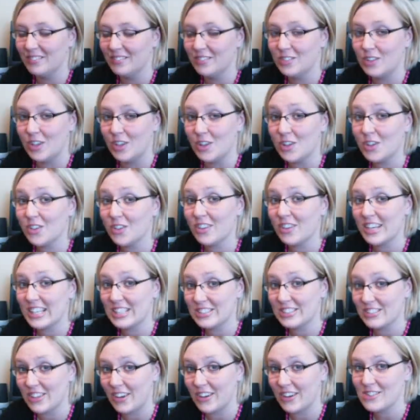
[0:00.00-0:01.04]
do your
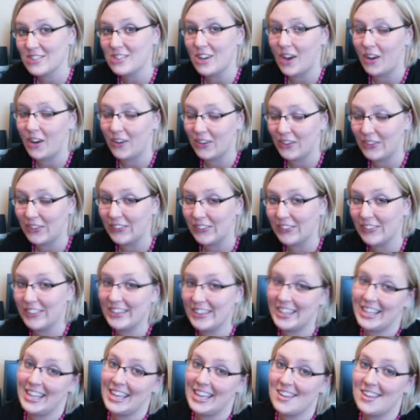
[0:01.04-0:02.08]
research on
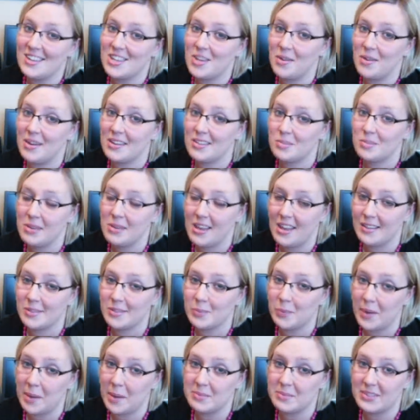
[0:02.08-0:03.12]
the USPS
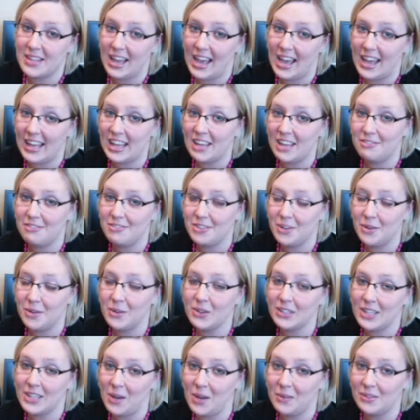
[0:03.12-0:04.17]
website if
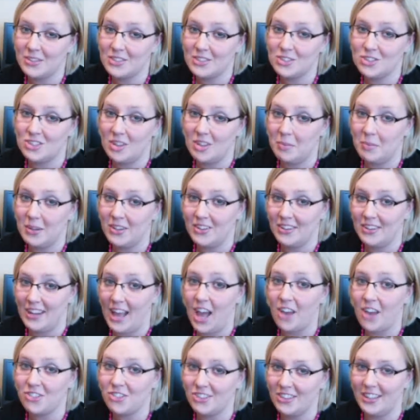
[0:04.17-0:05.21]
you're going to ship
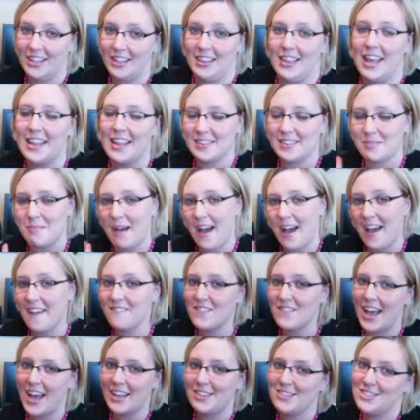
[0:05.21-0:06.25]
internationally. That is my
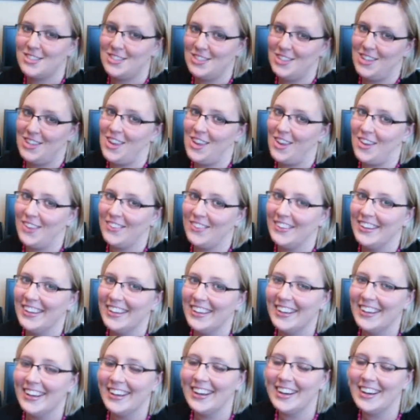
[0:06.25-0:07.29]
advice to you.
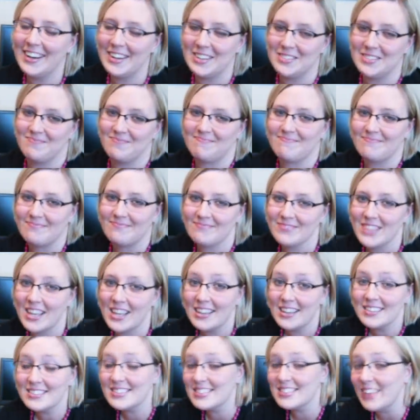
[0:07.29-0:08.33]

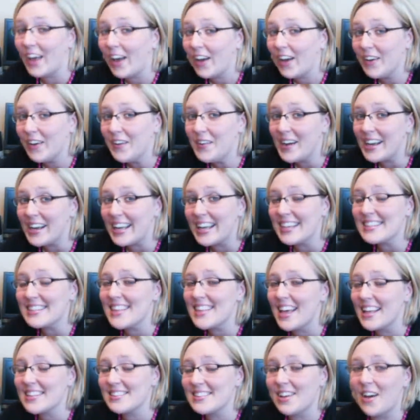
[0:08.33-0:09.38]
So, I guess
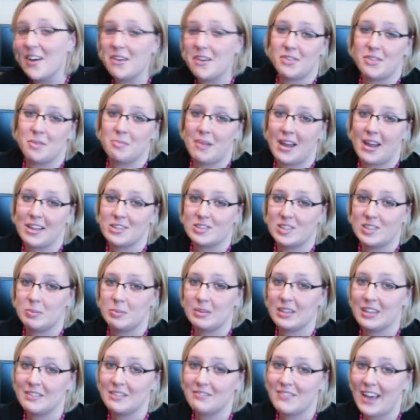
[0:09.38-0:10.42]
that's all for my
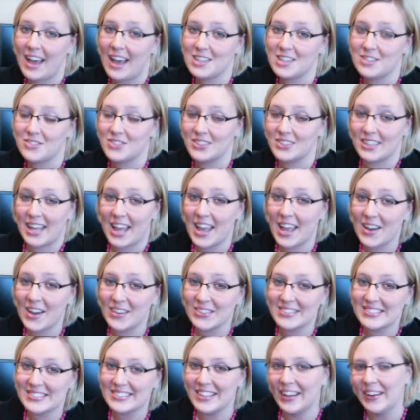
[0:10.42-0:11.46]
shipping advice for
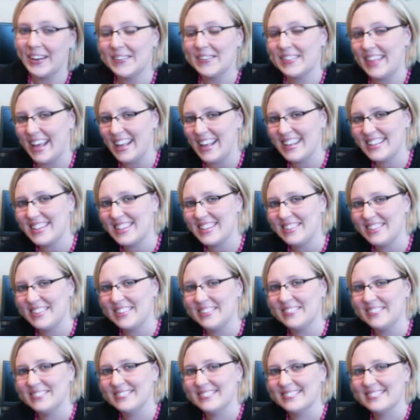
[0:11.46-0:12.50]
now, so thank
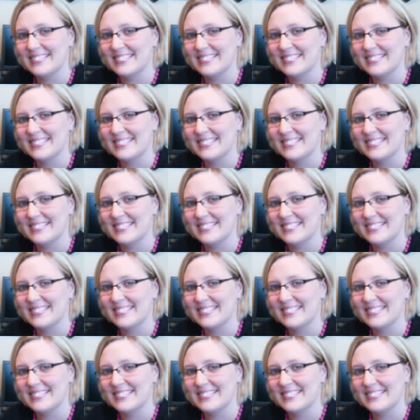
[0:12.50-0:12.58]
you.